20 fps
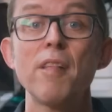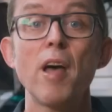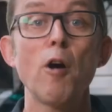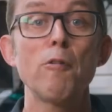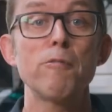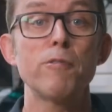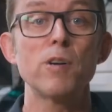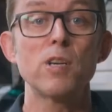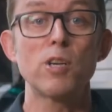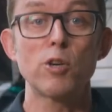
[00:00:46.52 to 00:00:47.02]
They
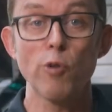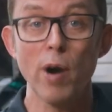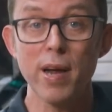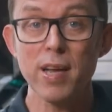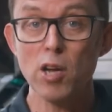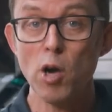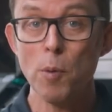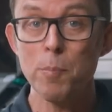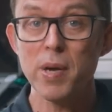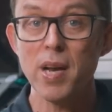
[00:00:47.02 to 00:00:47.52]
offer a
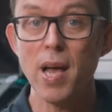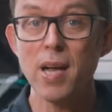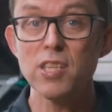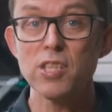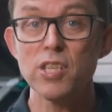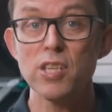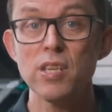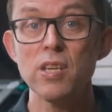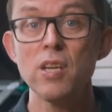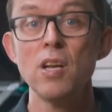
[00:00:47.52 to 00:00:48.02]
great
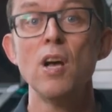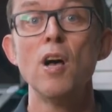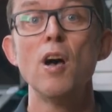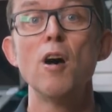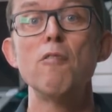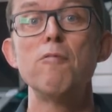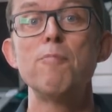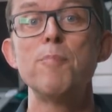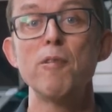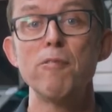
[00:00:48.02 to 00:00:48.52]
combination
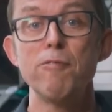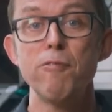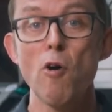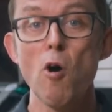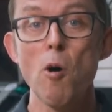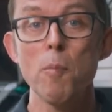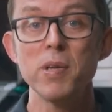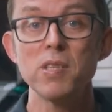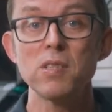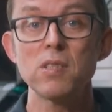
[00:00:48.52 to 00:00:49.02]
of
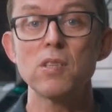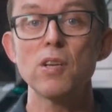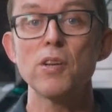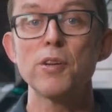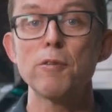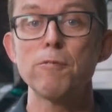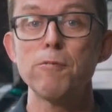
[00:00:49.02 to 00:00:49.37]
performance and